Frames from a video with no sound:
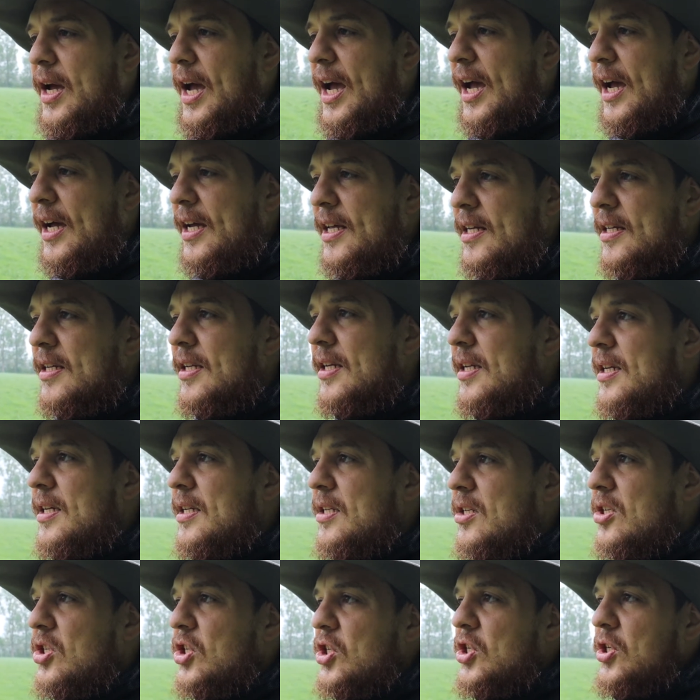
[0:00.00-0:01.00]
And
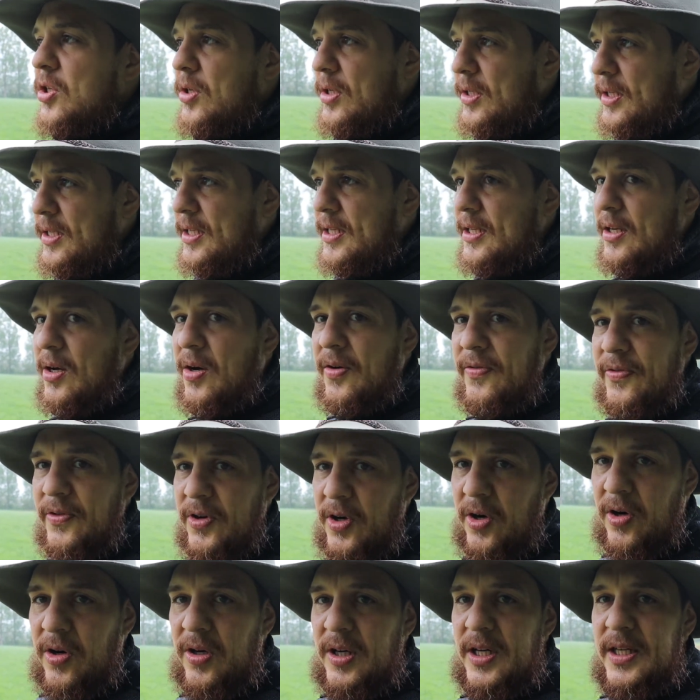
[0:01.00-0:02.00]
it should, of
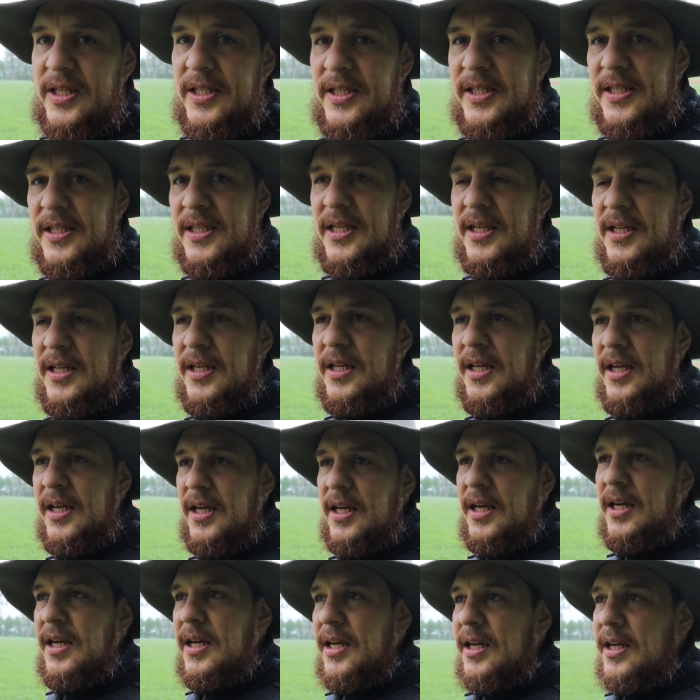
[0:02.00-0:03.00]
course,
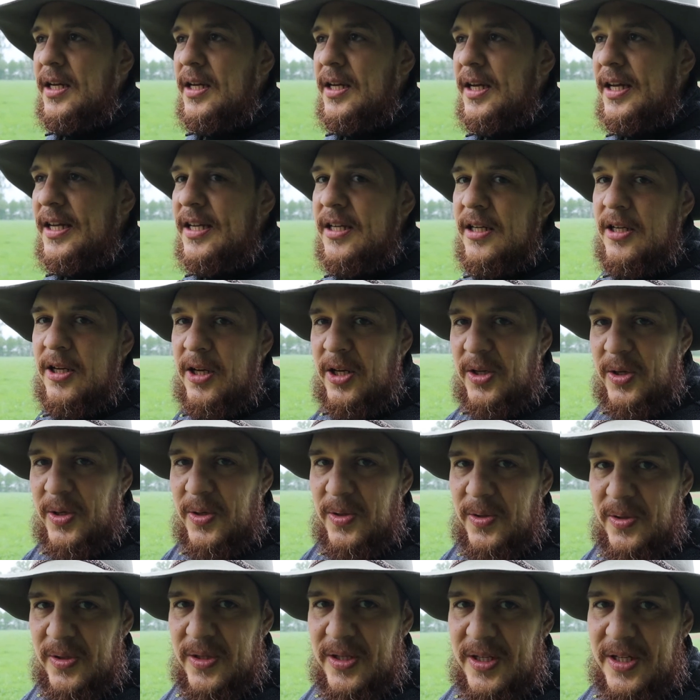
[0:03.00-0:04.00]

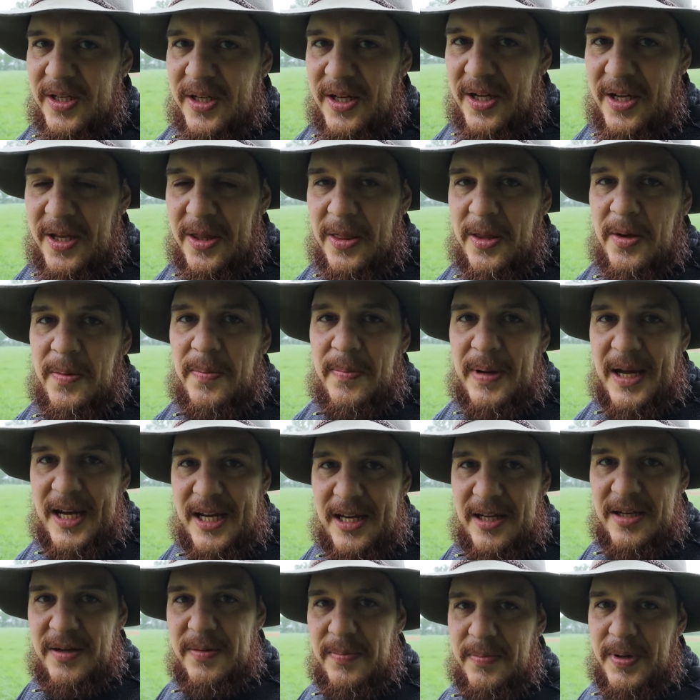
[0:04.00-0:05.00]
include the
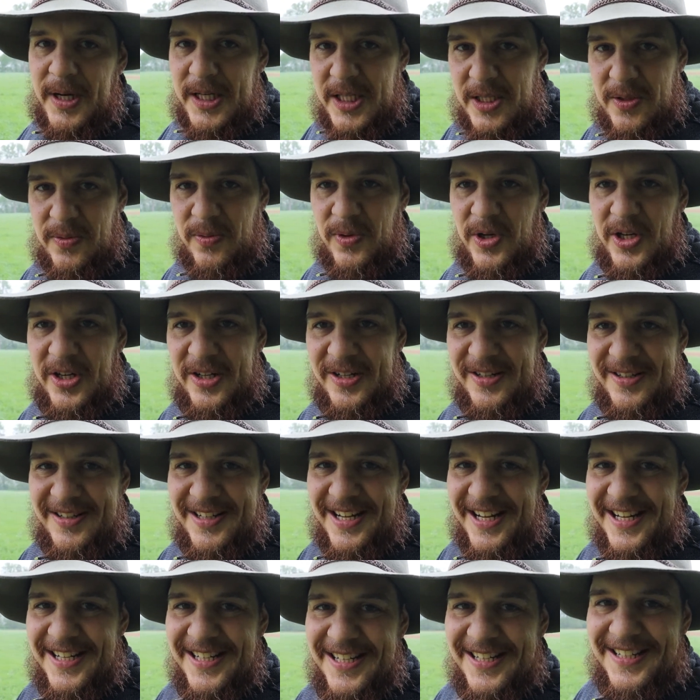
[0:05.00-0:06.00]
main buzzword.
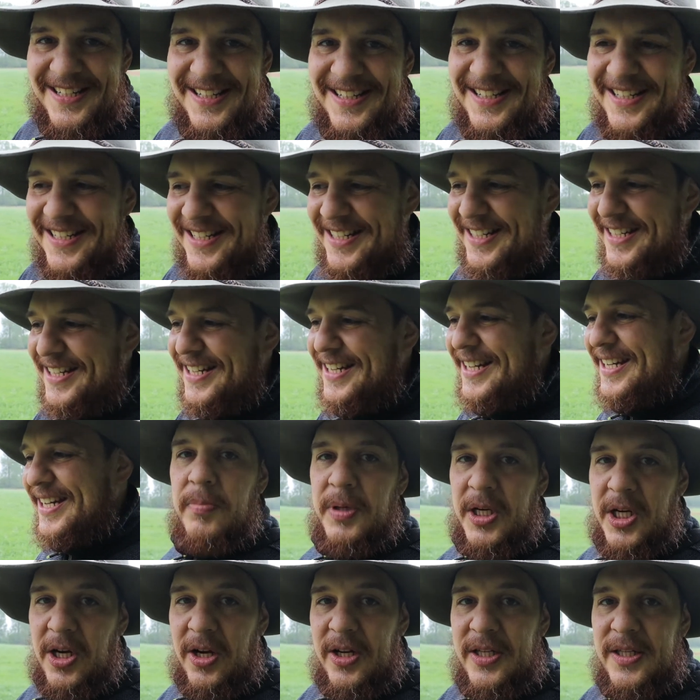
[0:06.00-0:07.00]

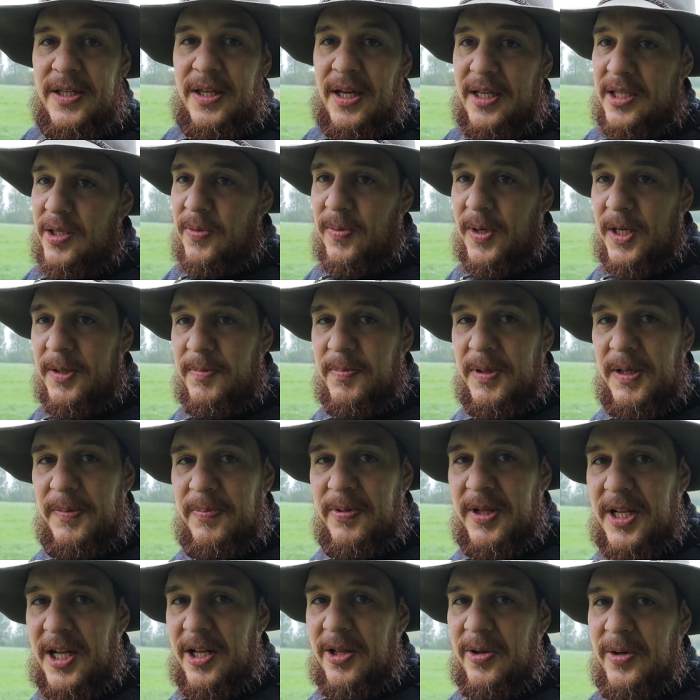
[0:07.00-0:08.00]
Because that's what
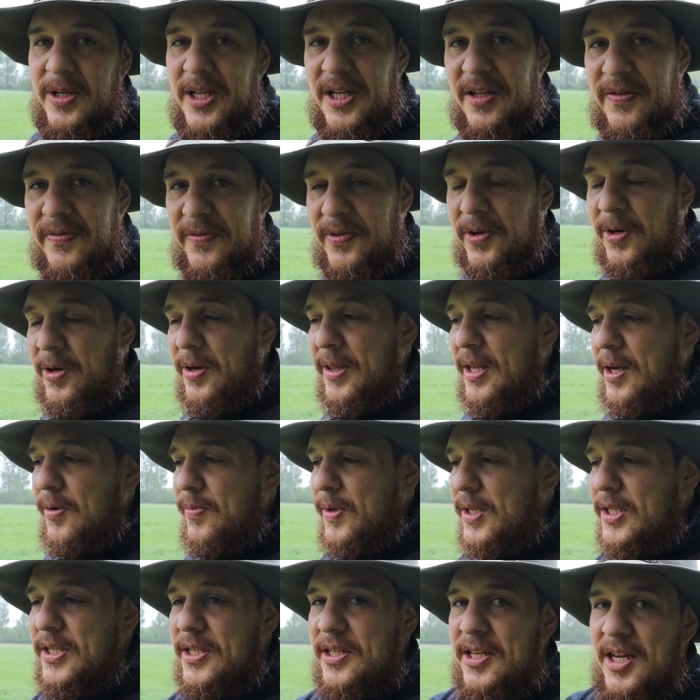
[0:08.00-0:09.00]
people are looking for. They
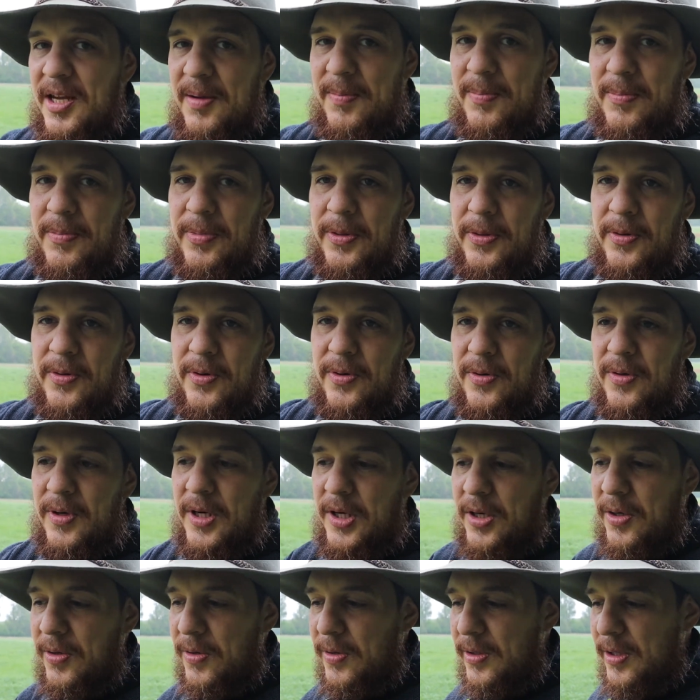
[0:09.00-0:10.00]
will skim through
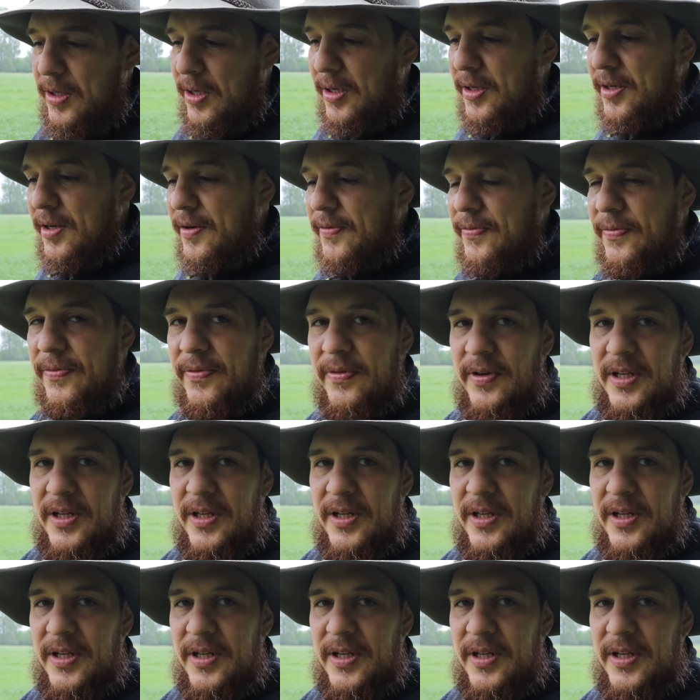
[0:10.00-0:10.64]
a whole lot of